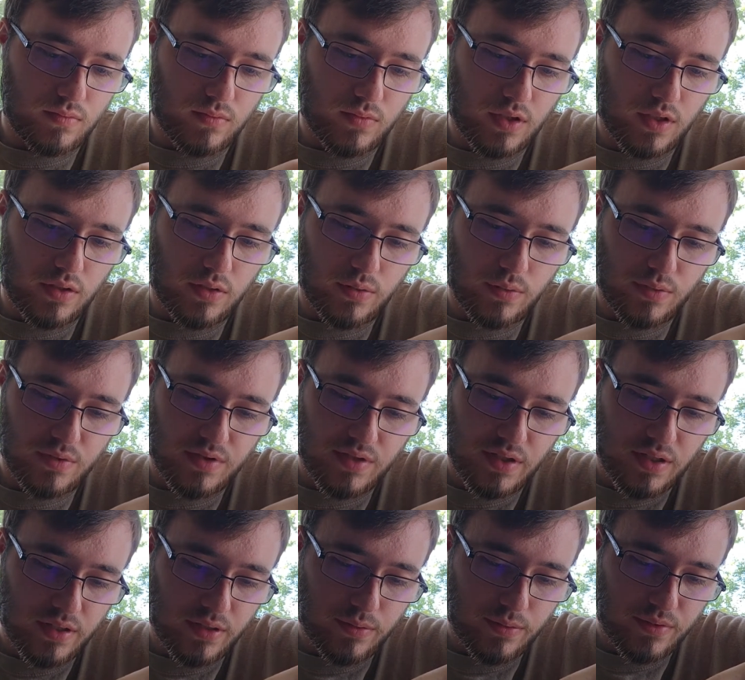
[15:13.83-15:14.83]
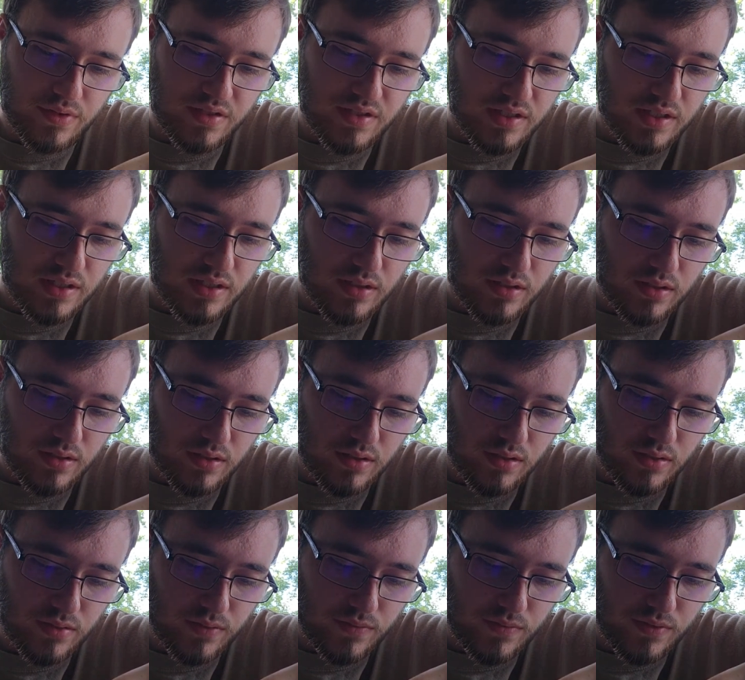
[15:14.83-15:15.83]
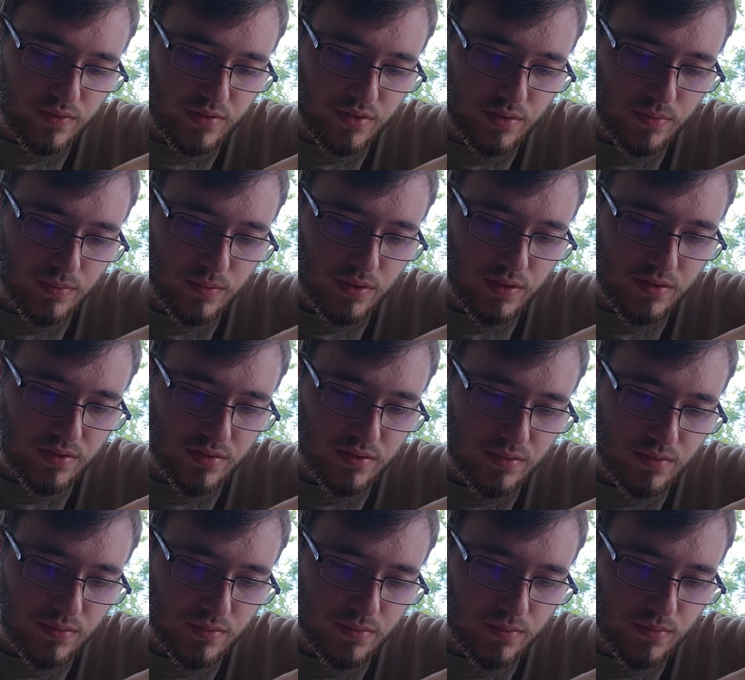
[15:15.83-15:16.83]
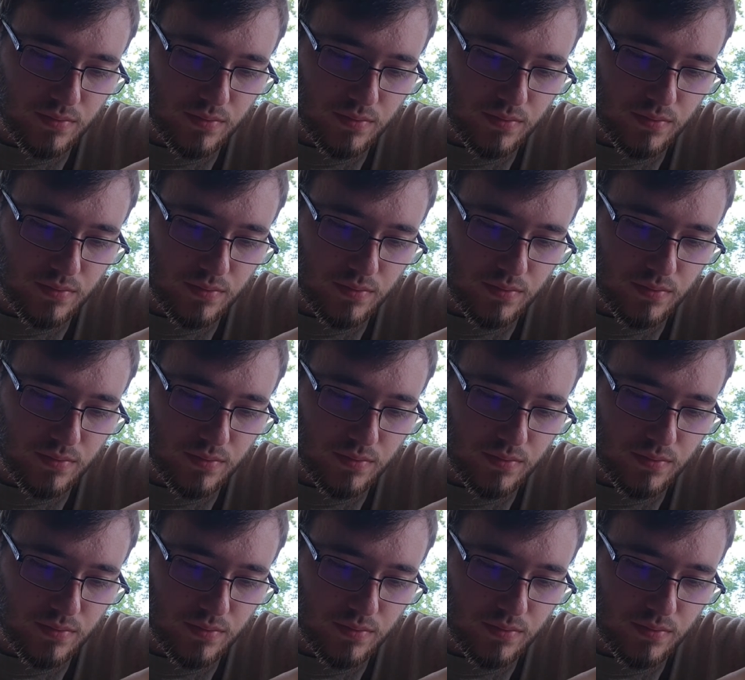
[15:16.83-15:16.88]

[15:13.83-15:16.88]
There was a receipt in here for some reason.